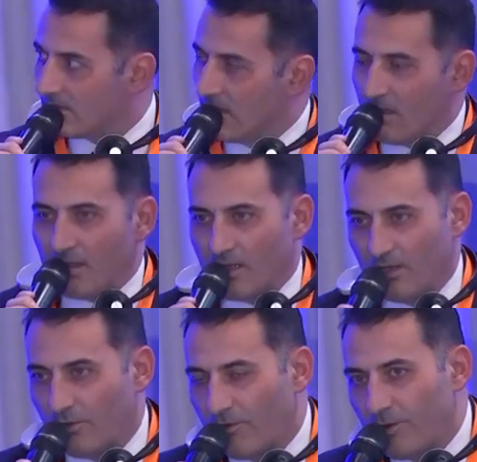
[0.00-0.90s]
Okay.
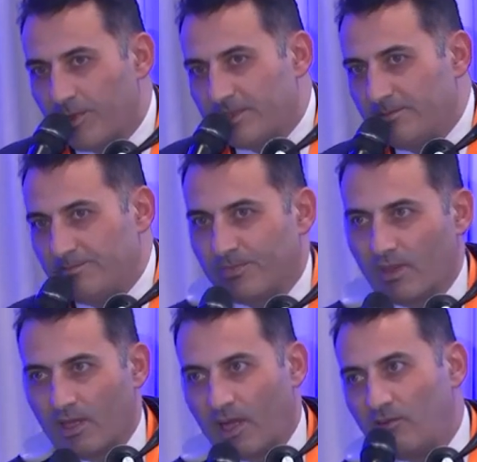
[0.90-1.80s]
Hello, everybody.
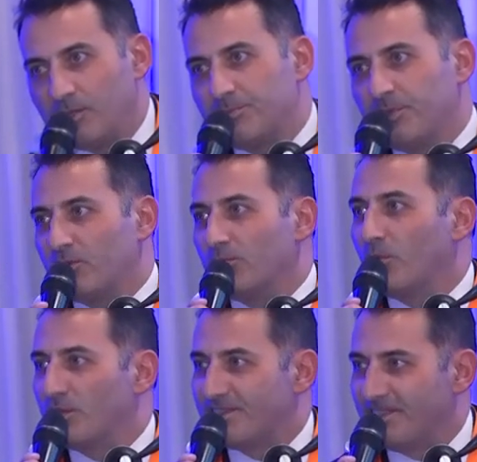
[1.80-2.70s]
I will speak on
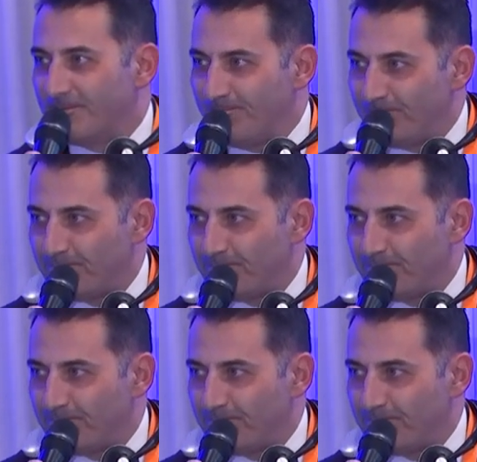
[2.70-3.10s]
Bosnian.